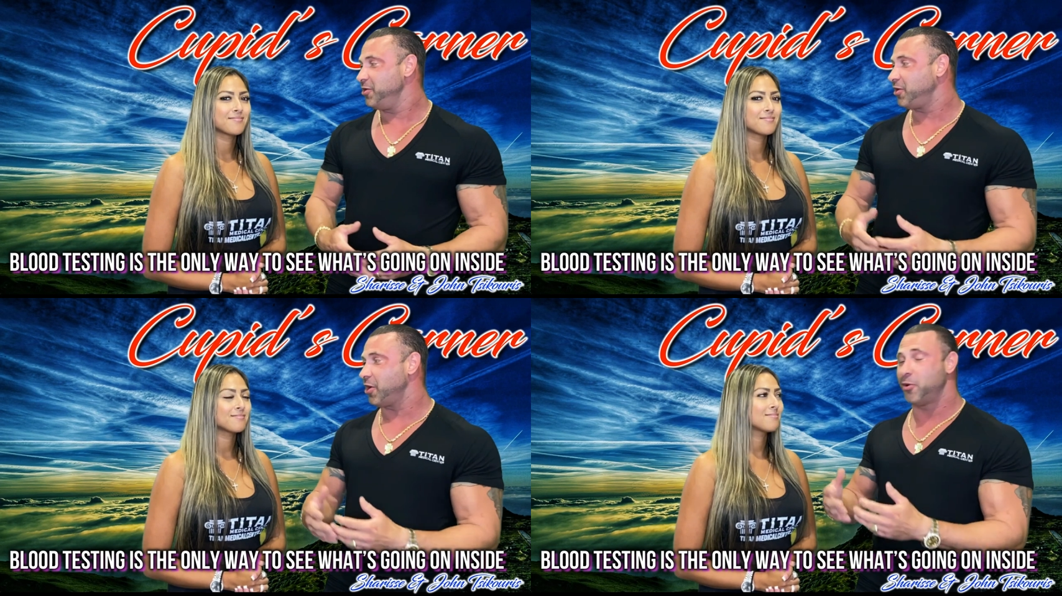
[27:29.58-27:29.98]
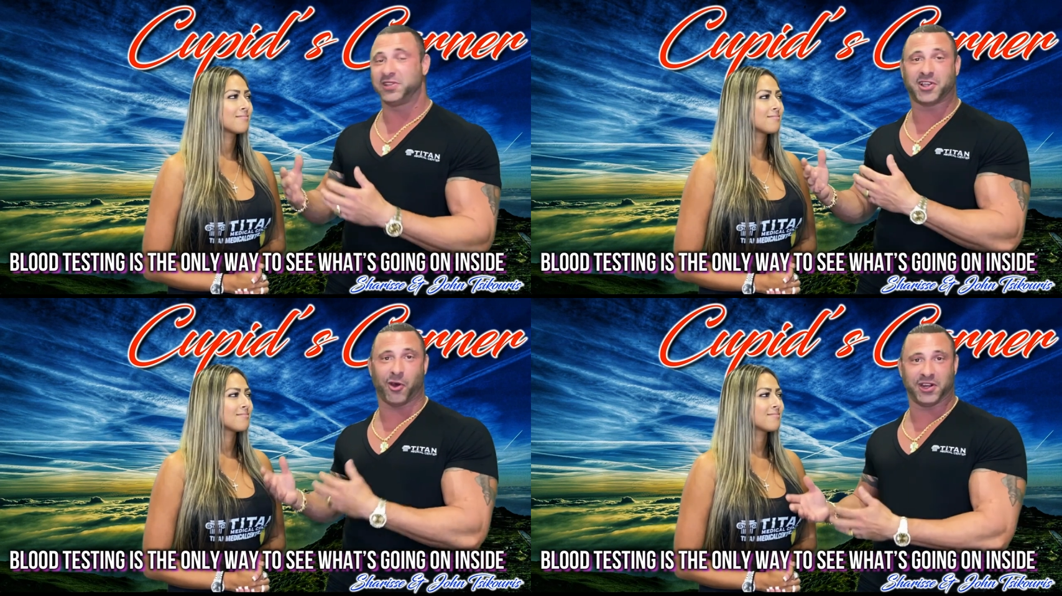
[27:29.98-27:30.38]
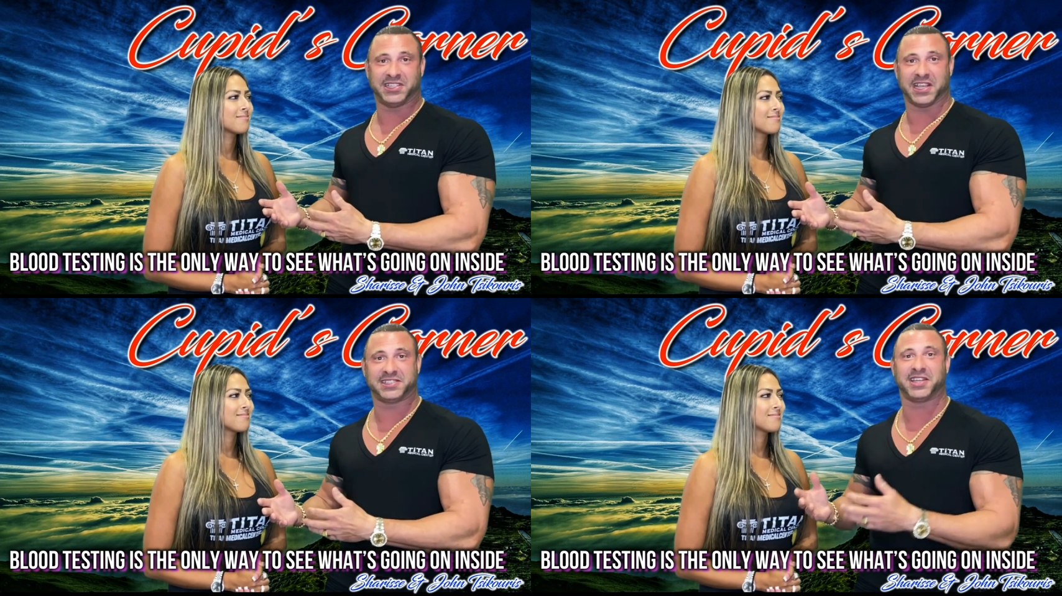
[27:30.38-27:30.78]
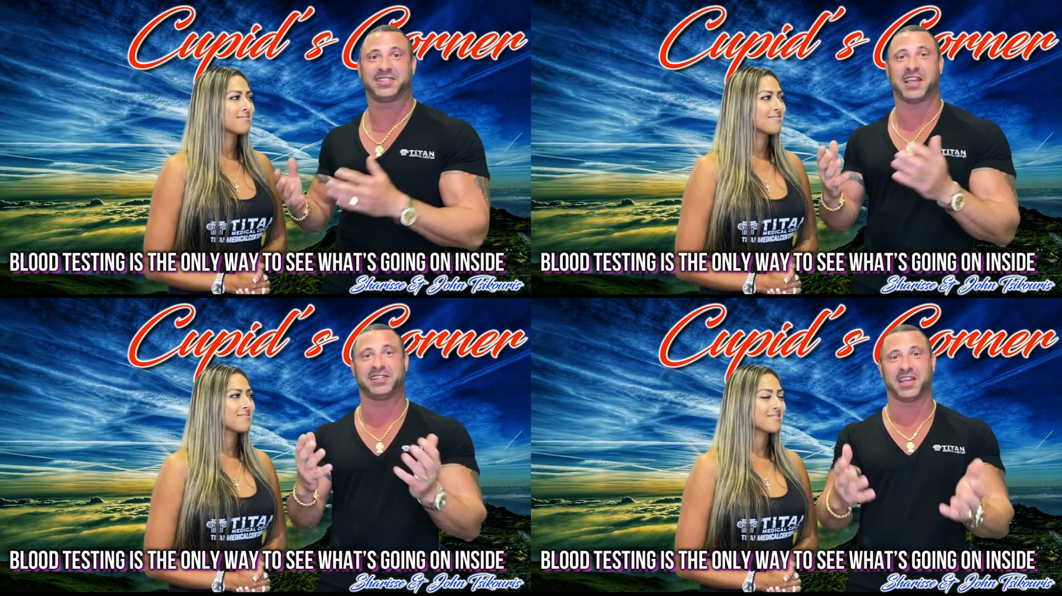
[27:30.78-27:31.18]
Speaker 1: you can always call or text
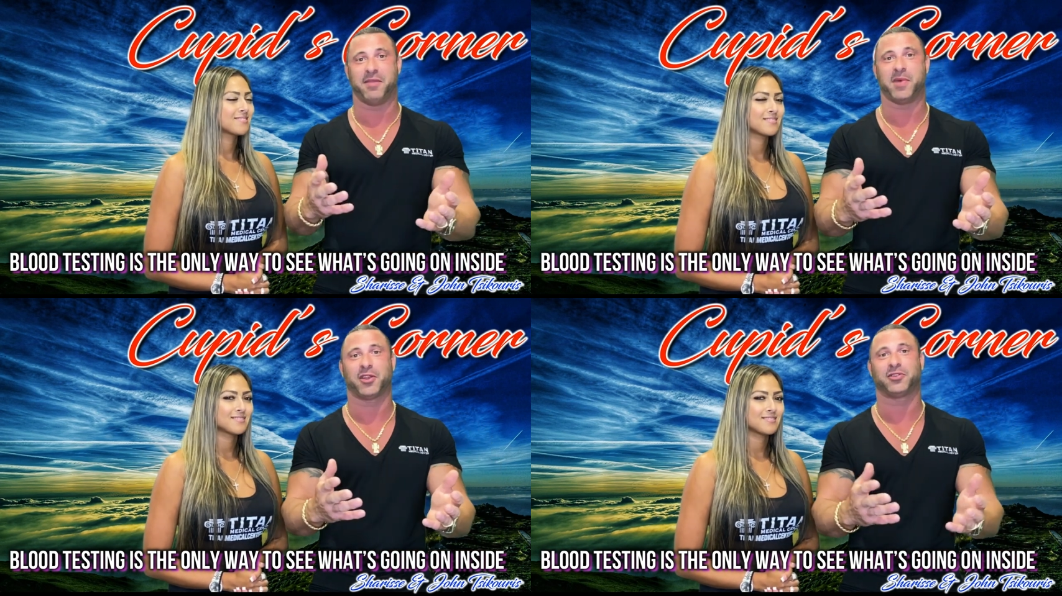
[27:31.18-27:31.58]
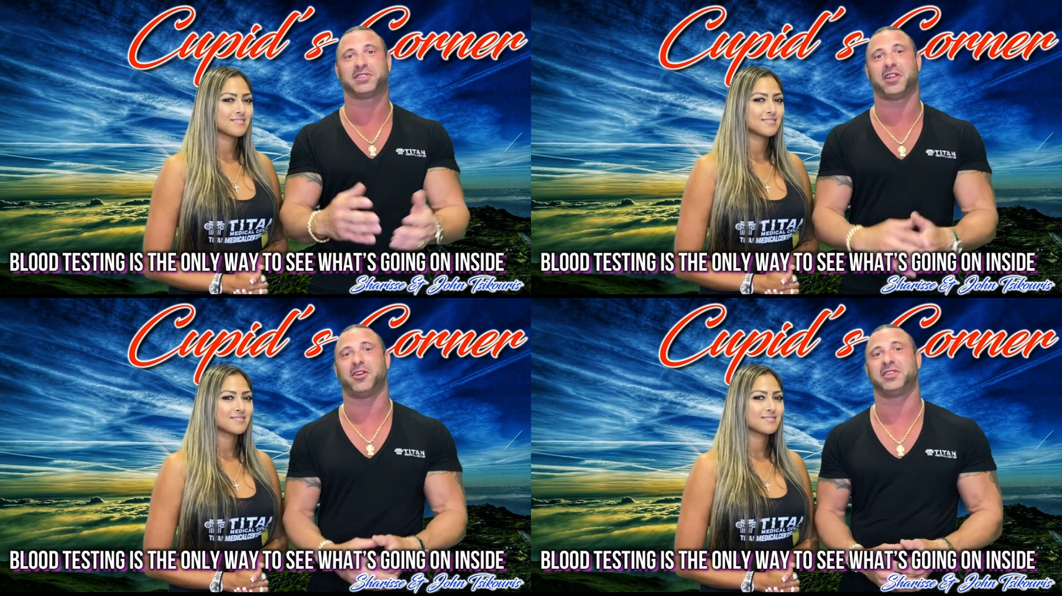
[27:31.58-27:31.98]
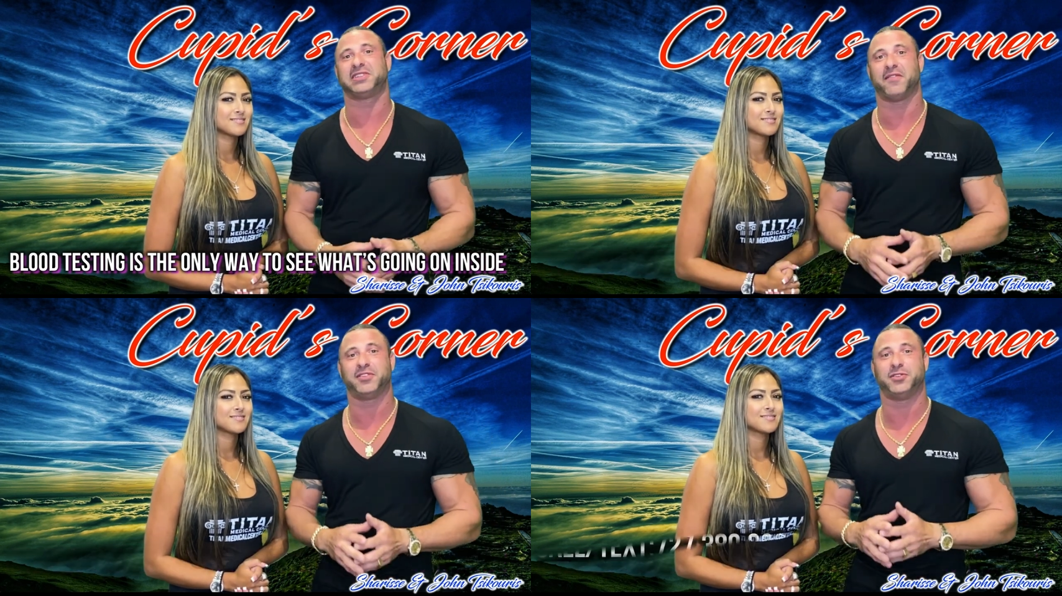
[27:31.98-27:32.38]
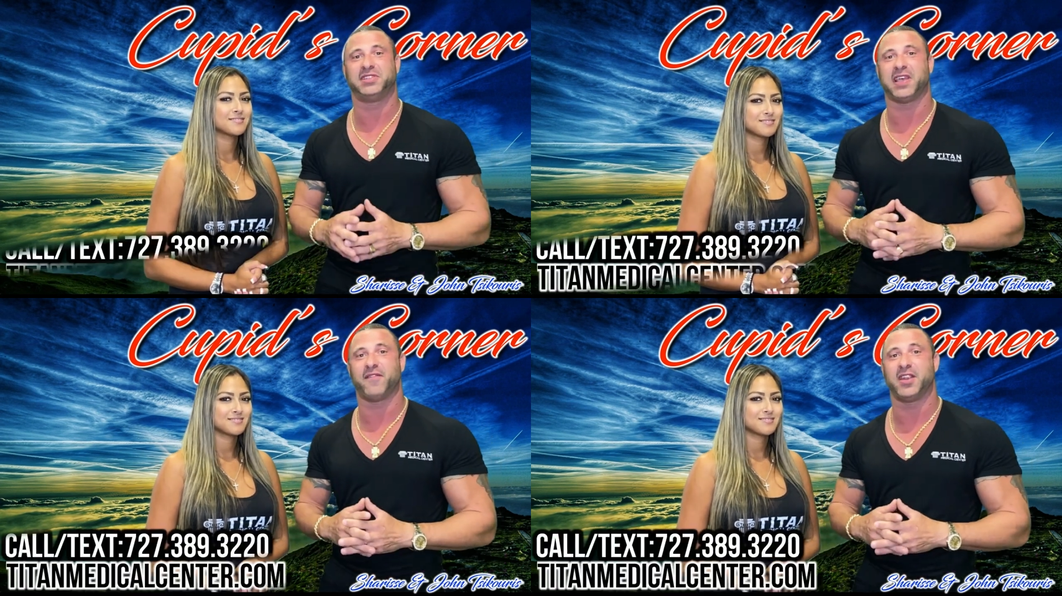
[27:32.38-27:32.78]
us at Titan Medical Center, seven two
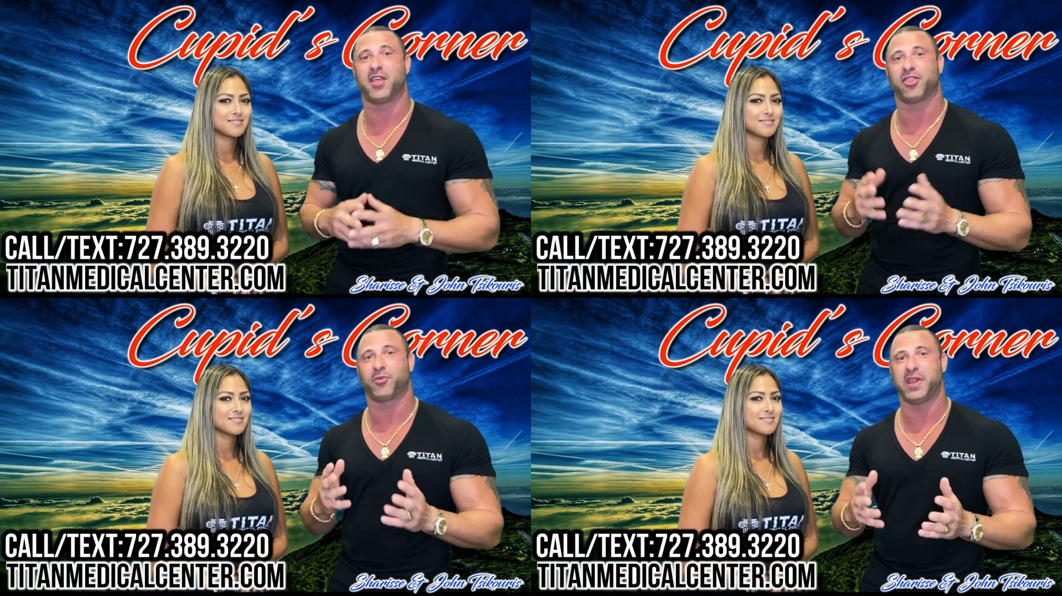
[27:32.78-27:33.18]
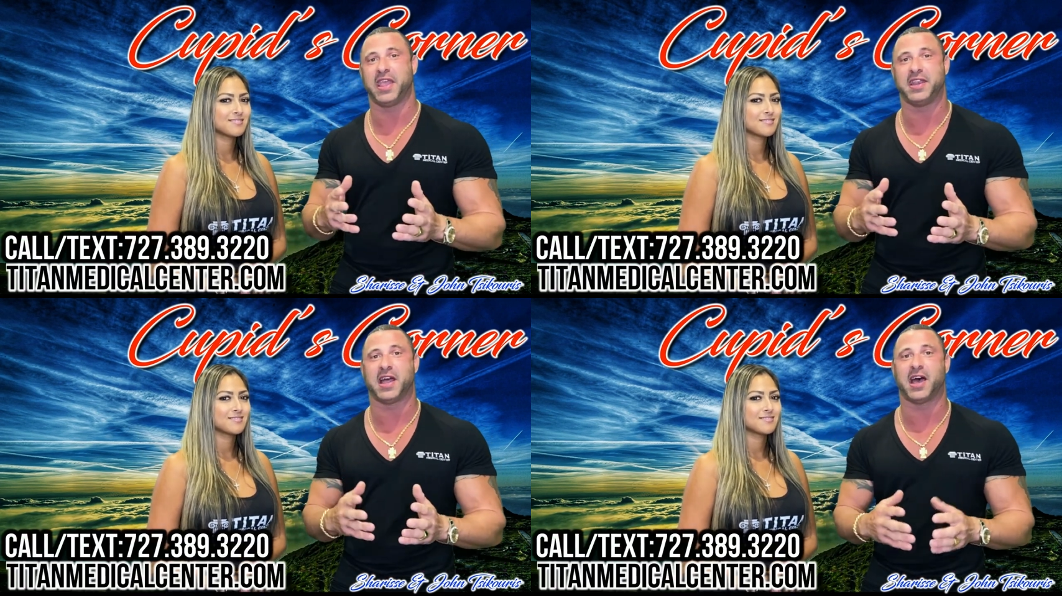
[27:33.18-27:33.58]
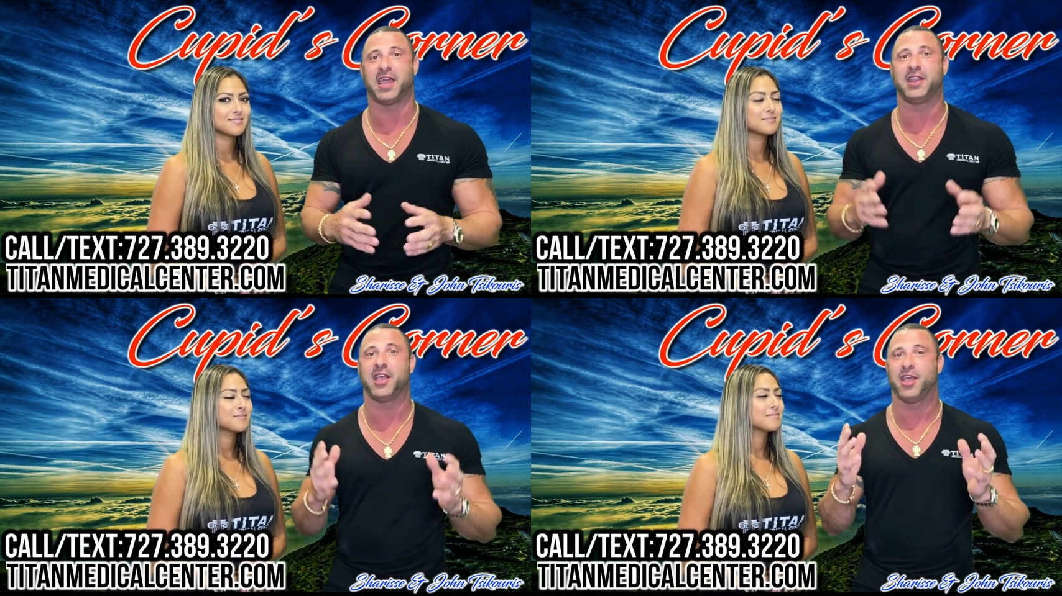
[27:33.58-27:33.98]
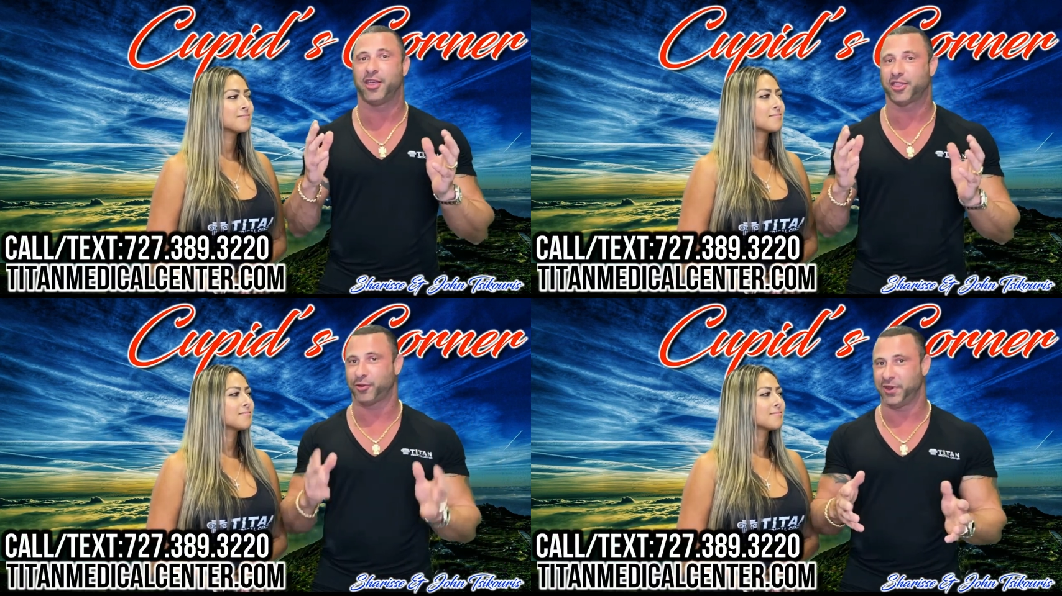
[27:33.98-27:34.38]
seven, three eight nine,
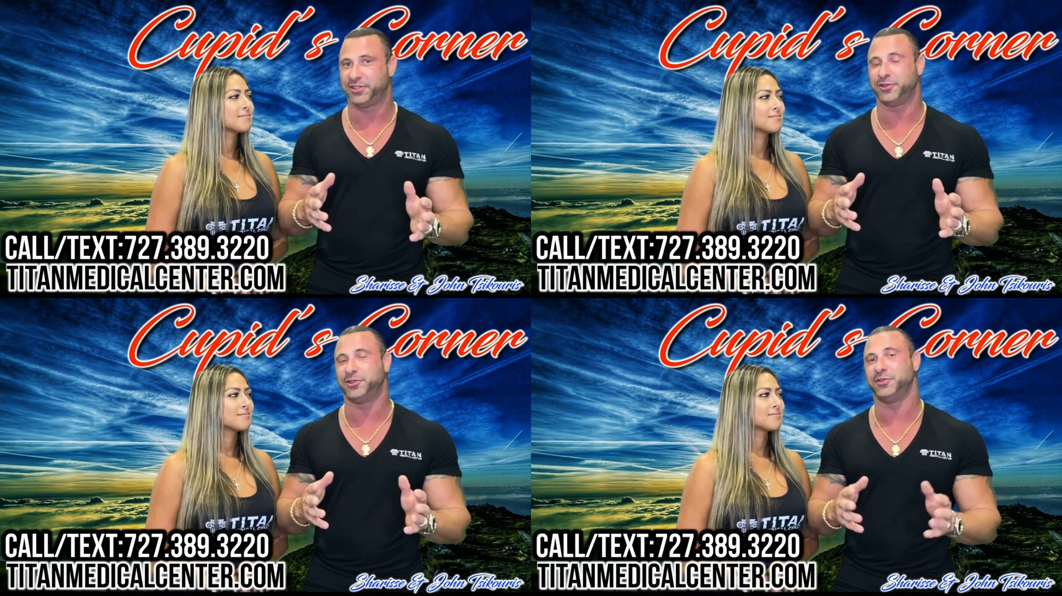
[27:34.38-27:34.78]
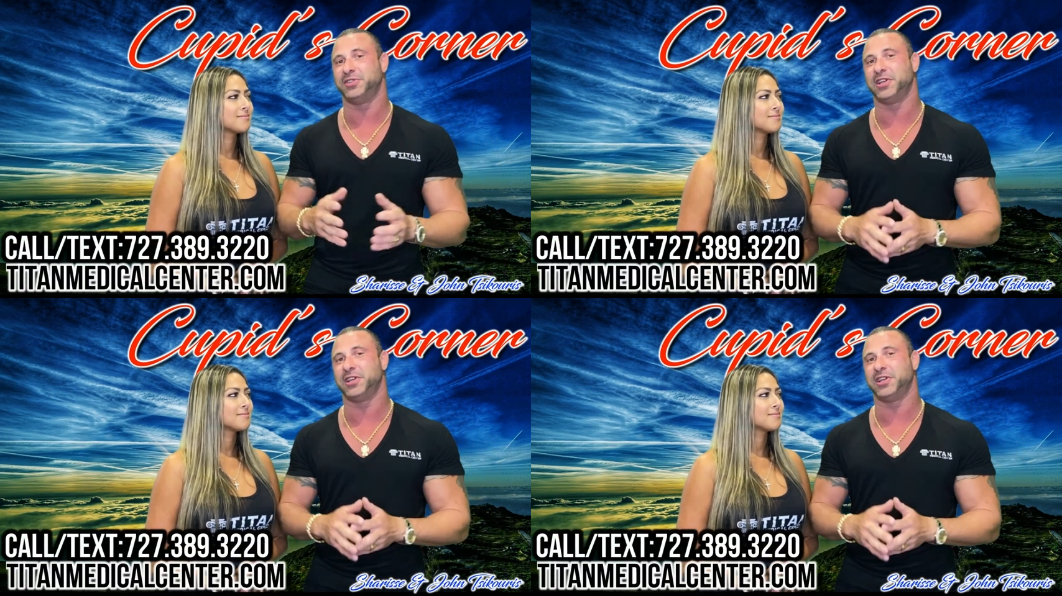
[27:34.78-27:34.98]
three two two